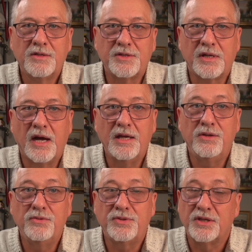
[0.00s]
Sakai
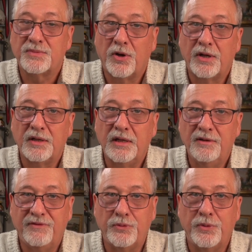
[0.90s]
used its market
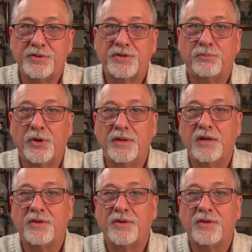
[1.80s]
influence to bring the